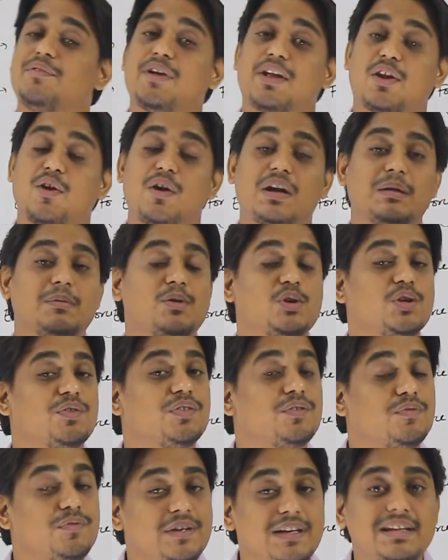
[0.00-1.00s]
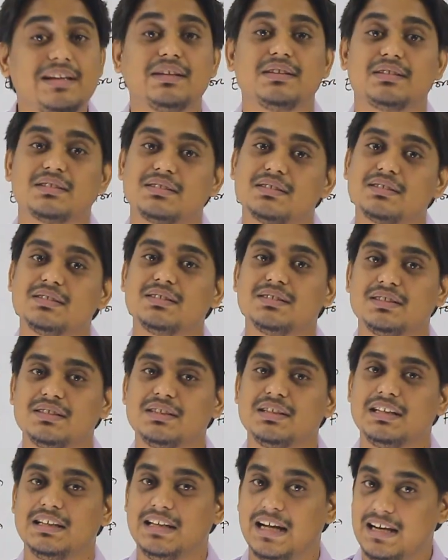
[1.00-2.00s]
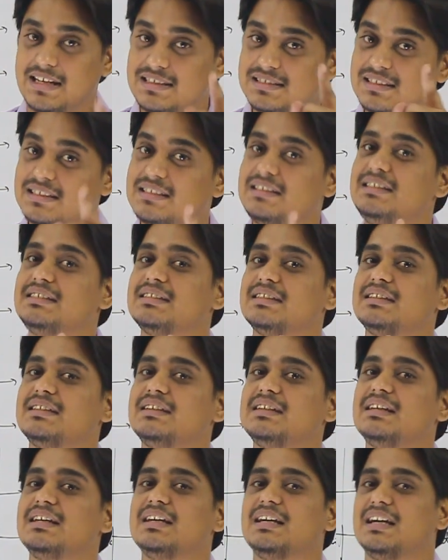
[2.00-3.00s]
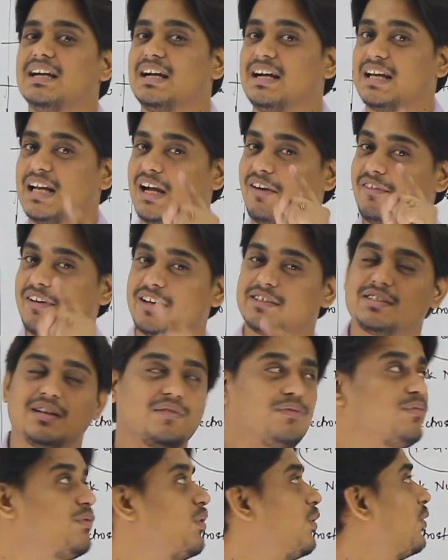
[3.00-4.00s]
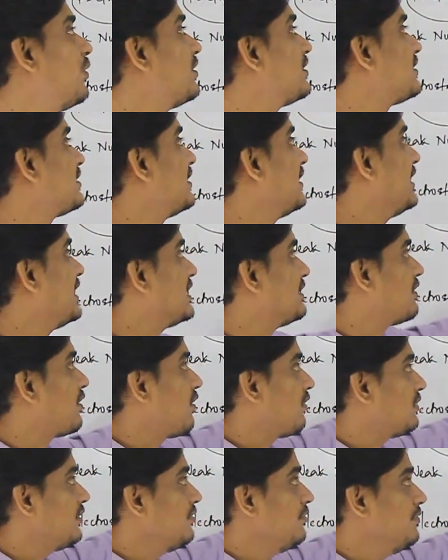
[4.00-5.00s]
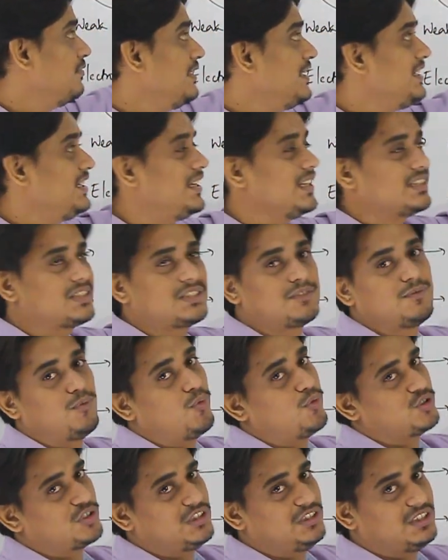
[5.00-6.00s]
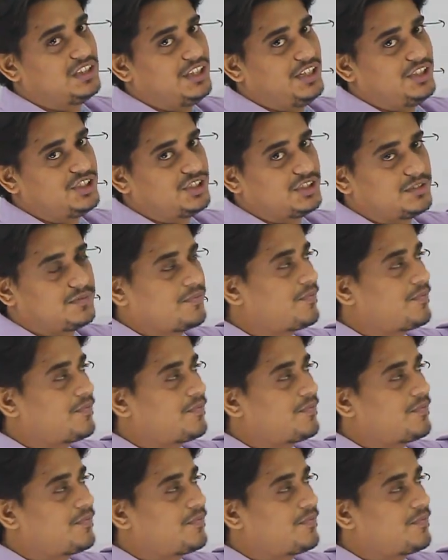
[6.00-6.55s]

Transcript: we are not able to even feel it. That is the reason gravitational force is one of the weakest force in the nature.